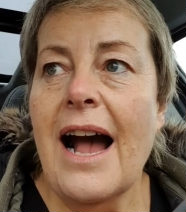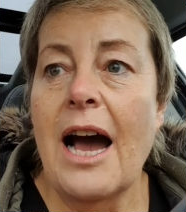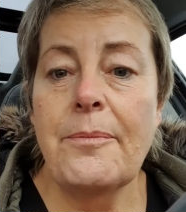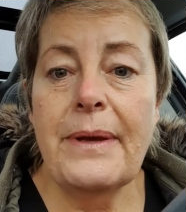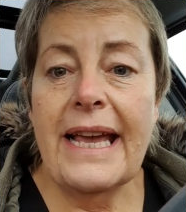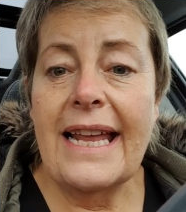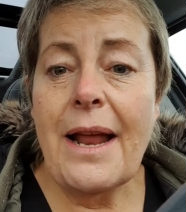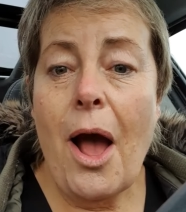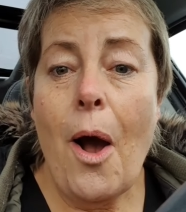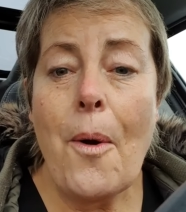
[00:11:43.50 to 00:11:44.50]
I'd be getting
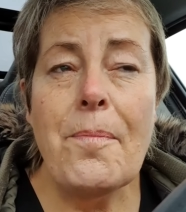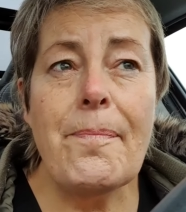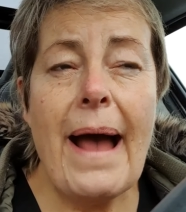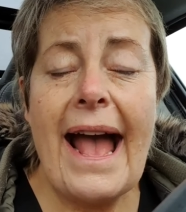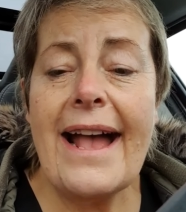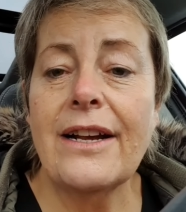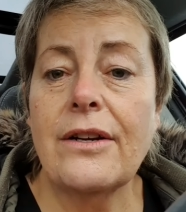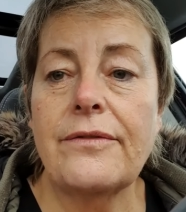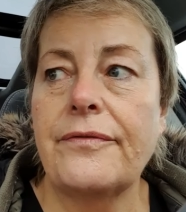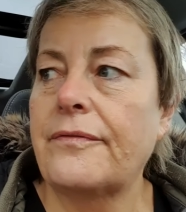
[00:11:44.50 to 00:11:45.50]
a whole bag
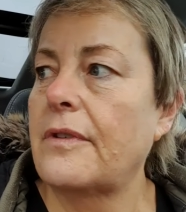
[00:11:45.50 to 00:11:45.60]
of